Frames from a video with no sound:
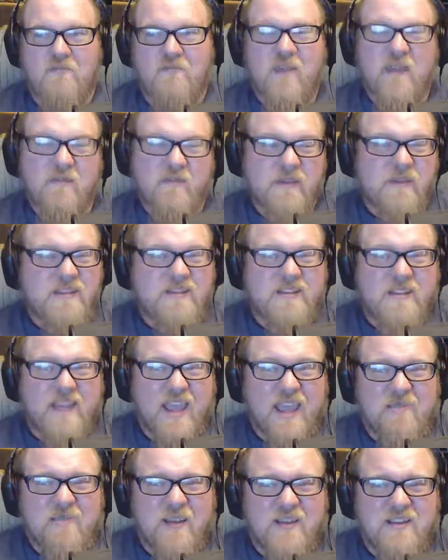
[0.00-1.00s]
Maybe that's a
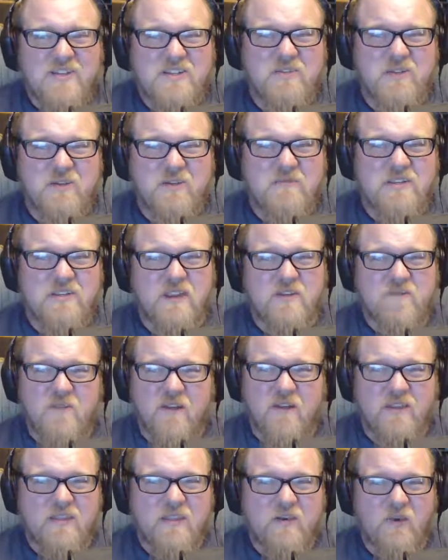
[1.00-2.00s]
game I stream to say
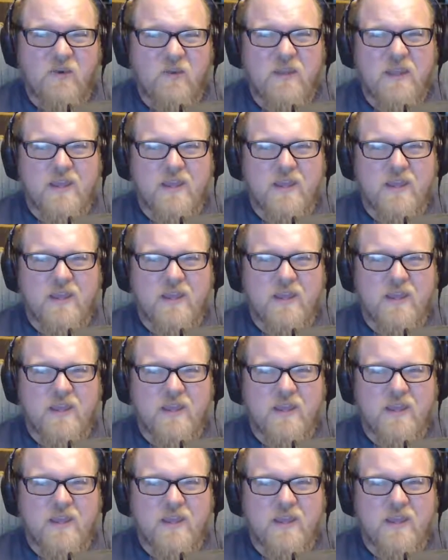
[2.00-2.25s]
fuck the whole